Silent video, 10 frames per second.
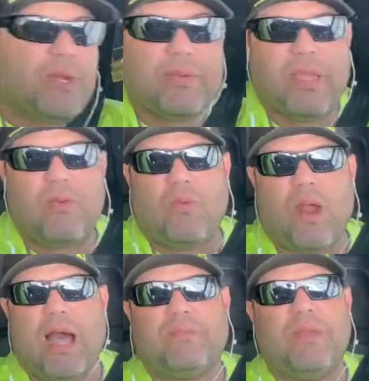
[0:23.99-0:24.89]
up getting
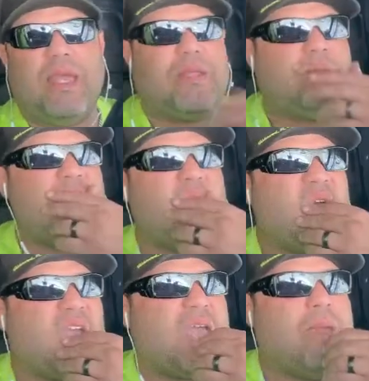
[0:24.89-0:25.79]
robbed, man.
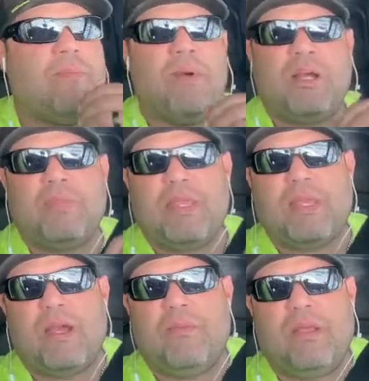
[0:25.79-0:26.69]
Getting mugged by the
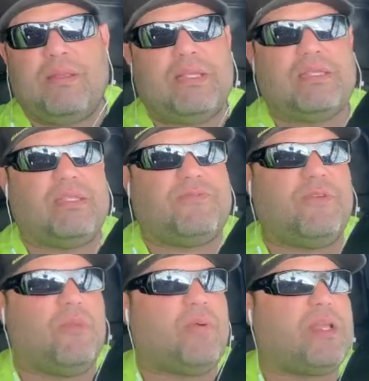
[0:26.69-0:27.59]
government. This
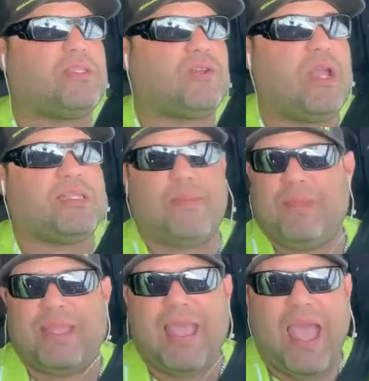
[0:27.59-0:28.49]
fuel price is crazy. I
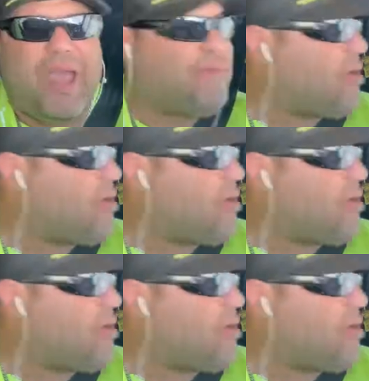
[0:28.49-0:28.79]
mean, they have